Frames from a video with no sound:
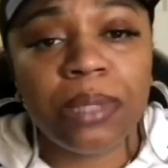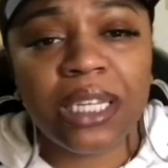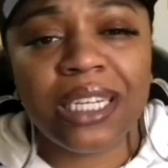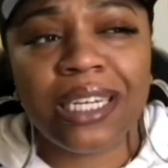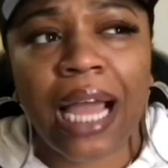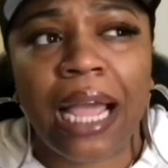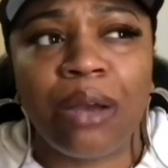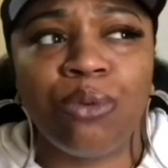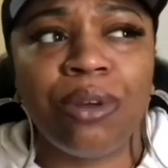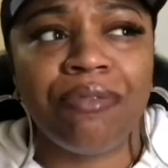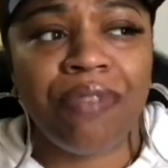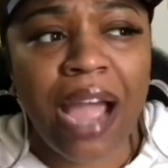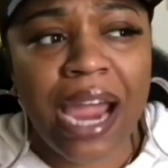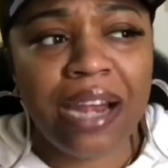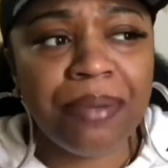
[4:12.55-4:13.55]
like with
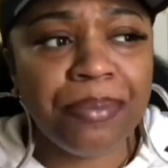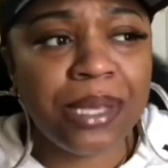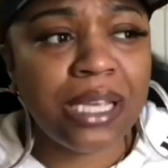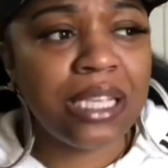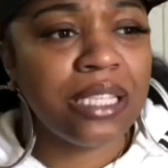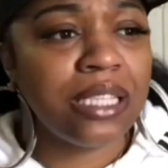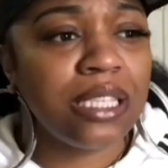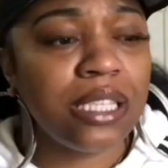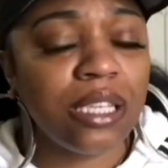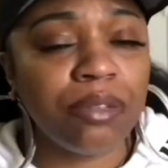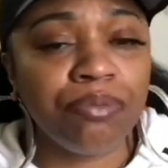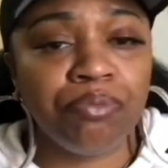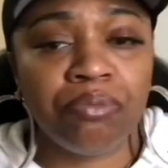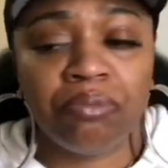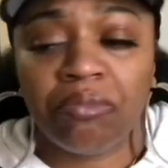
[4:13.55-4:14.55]
vitamins,
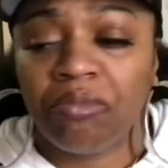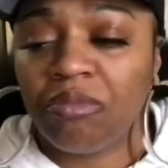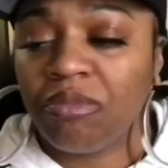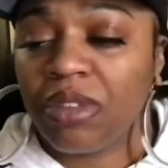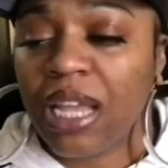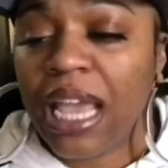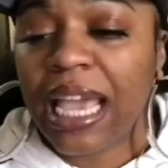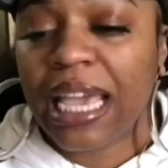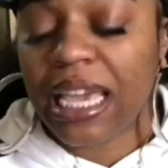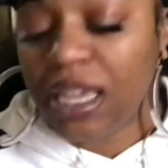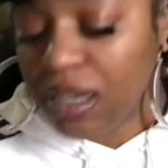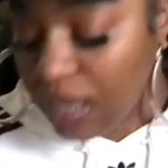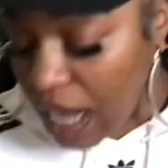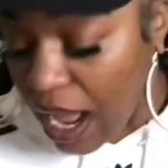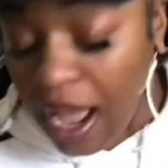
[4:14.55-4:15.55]

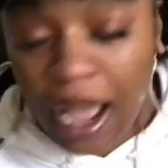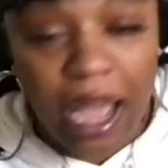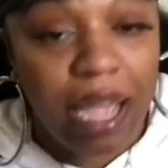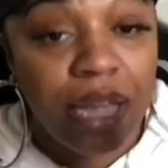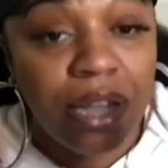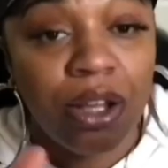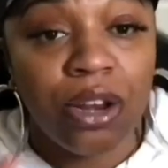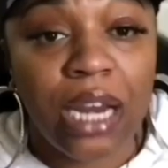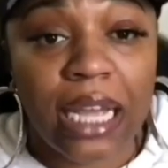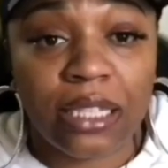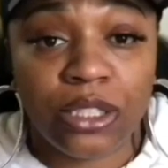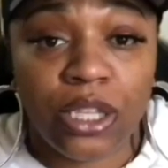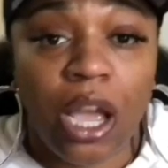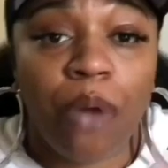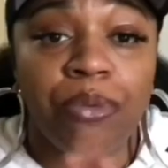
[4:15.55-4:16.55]
I ain't gonna lie to
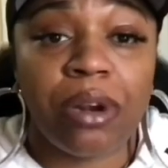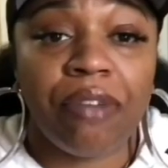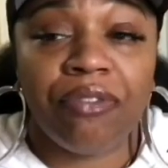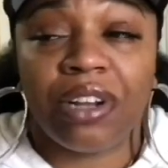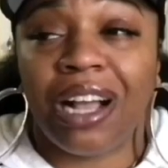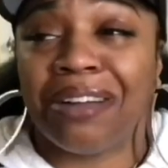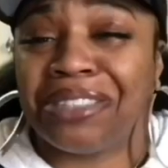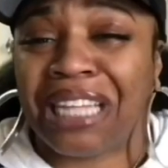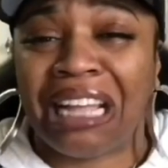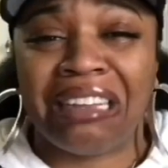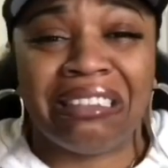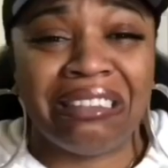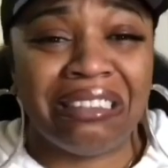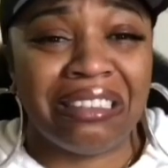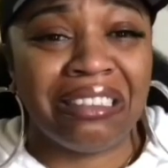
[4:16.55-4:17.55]
y'all, when I was like,
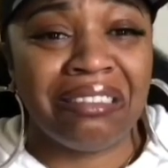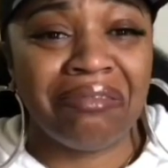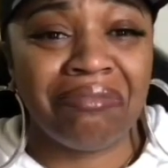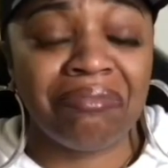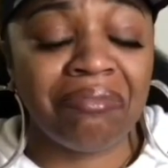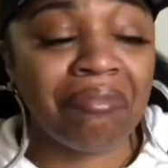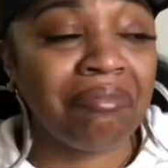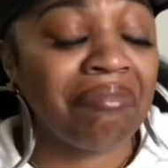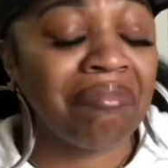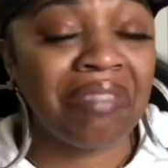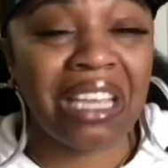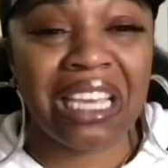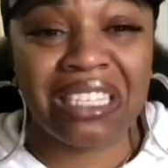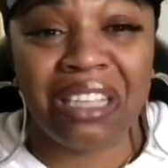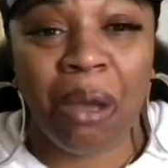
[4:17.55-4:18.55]
ugh, it's
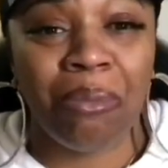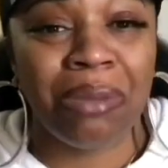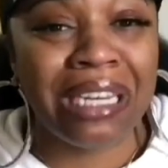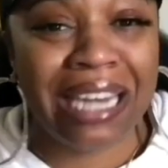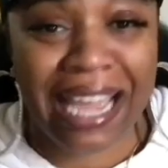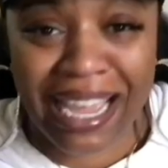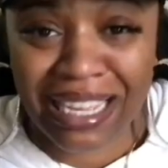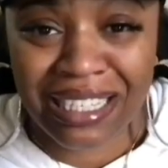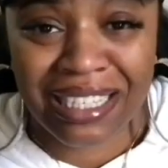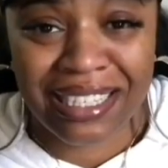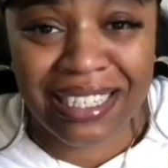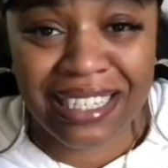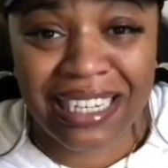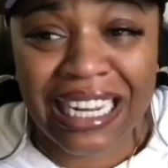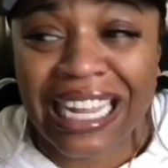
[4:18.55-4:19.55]
gonna be nasty.
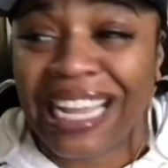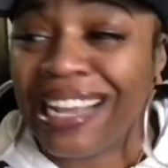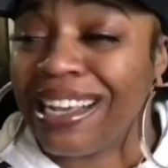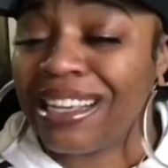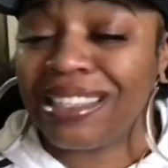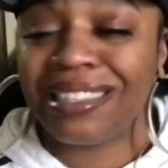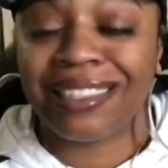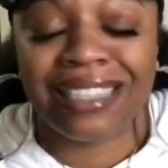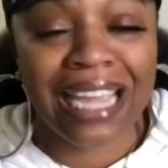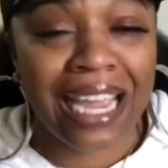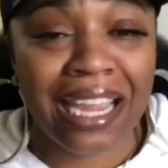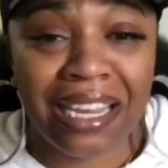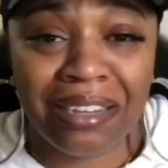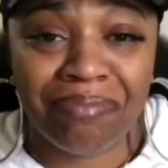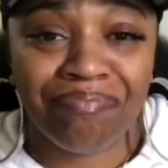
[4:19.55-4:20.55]
It stank.
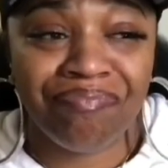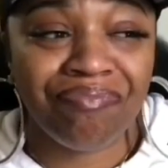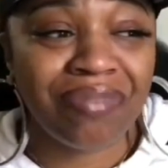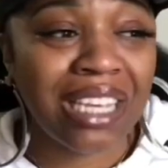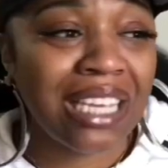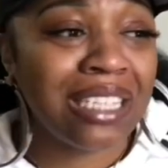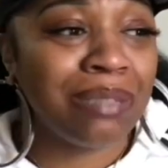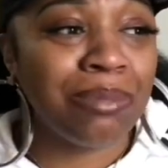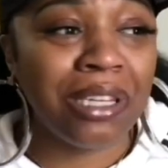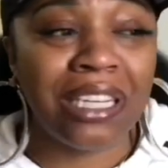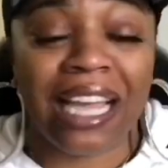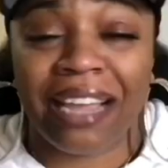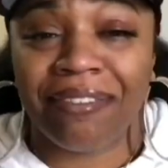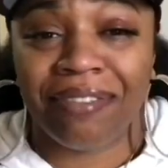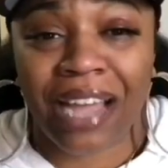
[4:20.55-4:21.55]
It smell like
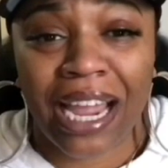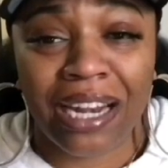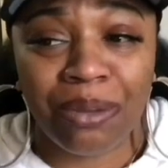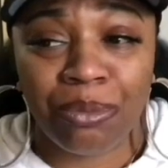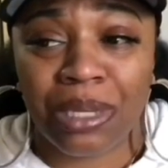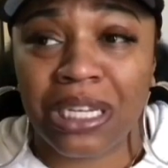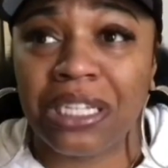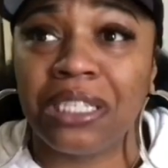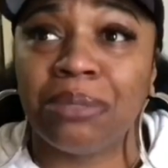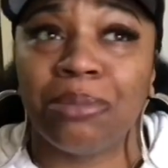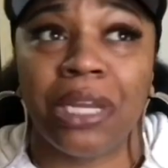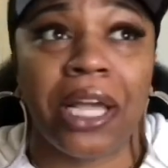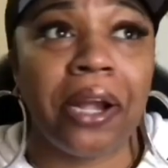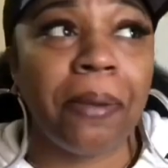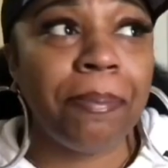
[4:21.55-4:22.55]
vitamin. It smell like a
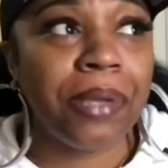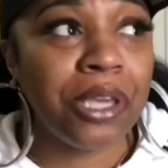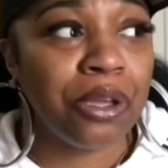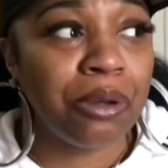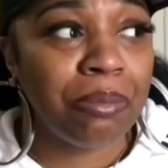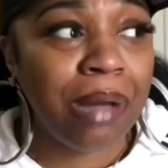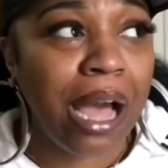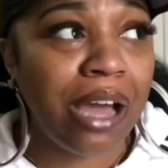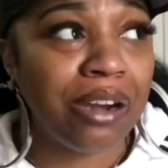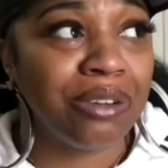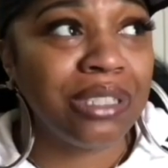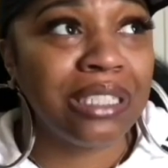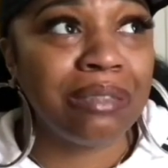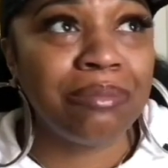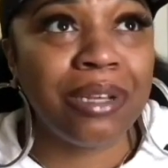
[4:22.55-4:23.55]
pill bottle. It
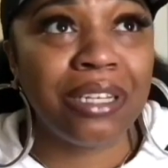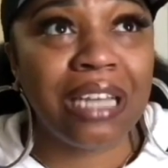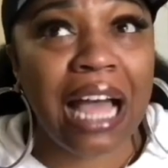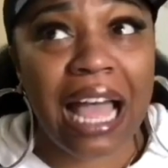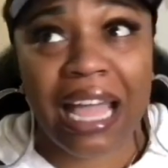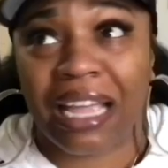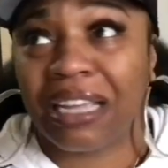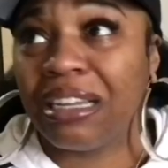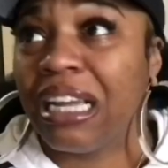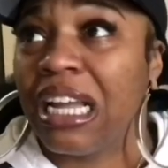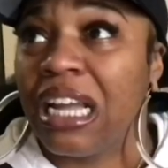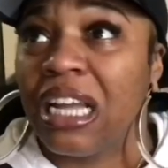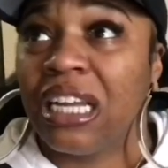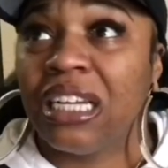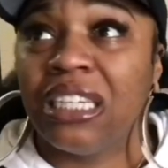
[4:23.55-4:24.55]
smell like
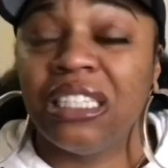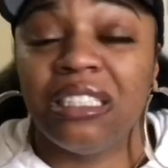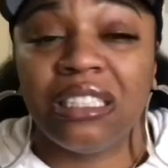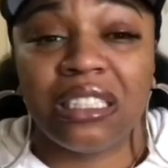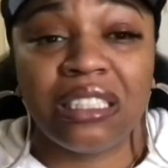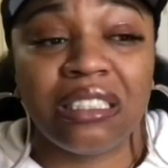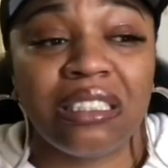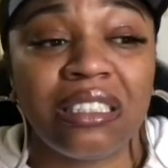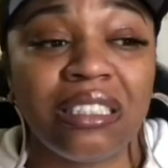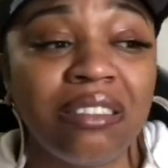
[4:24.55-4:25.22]
just,